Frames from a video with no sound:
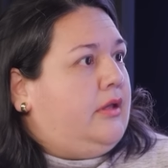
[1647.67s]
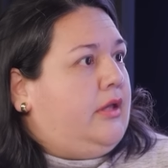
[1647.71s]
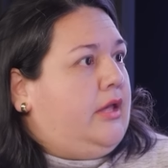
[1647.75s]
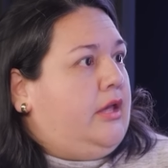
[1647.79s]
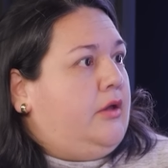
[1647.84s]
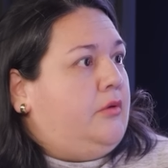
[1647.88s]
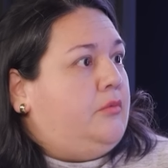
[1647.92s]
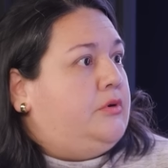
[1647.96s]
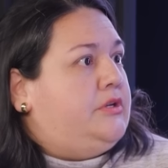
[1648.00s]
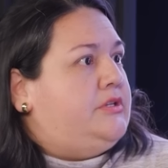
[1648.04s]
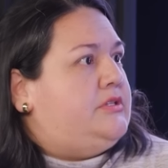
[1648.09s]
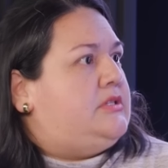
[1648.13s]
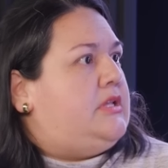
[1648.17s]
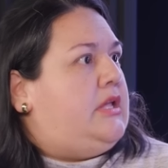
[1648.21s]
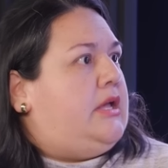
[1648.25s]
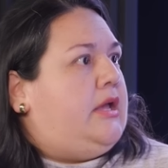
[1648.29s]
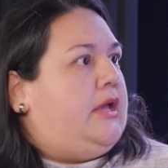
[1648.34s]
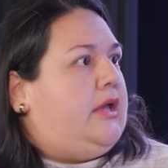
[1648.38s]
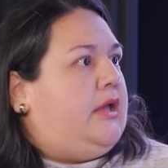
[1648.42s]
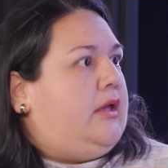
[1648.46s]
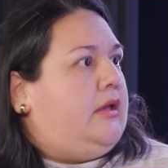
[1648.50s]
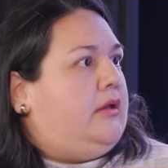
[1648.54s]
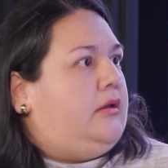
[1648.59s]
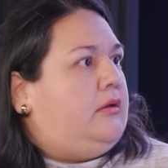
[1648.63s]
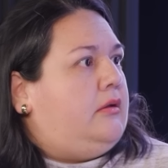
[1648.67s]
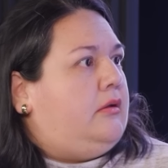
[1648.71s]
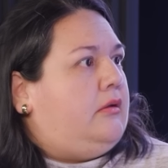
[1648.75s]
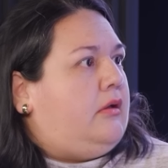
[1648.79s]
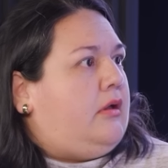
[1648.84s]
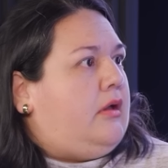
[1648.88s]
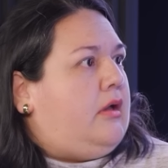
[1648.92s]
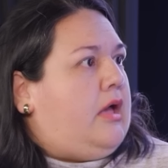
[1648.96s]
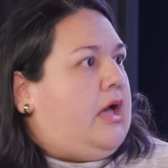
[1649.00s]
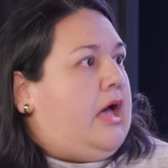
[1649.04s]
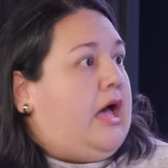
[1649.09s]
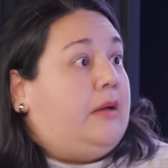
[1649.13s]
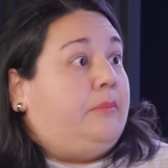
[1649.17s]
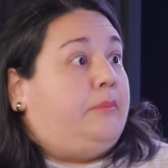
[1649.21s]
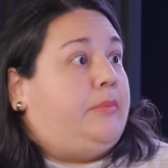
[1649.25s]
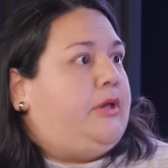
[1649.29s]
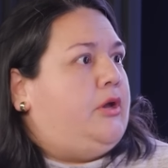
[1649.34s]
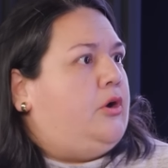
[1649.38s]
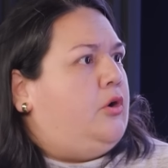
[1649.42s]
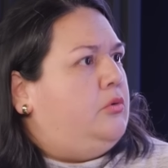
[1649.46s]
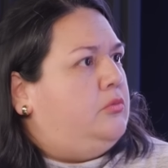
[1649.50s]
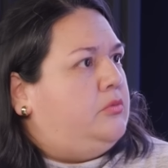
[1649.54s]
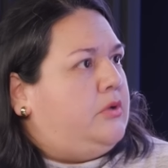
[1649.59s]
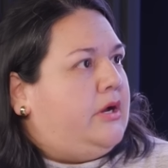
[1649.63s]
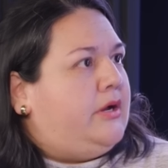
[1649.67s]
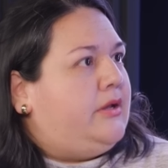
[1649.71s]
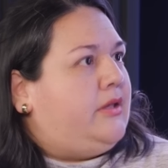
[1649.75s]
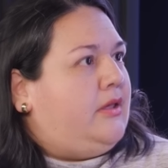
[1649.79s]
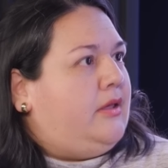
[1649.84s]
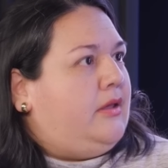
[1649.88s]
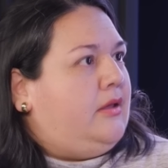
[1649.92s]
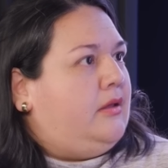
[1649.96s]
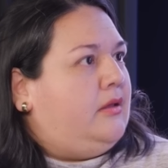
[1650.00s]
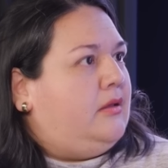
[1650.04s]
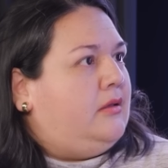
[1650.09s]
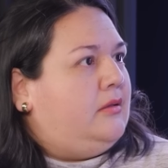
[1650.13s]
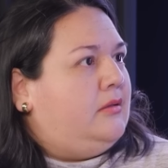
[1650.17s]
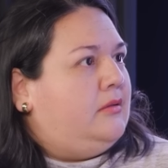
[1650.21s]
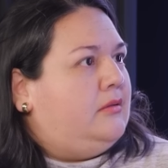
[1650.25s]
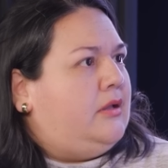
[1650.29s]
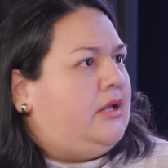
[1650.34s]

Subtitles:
It was like happy-go-lucky.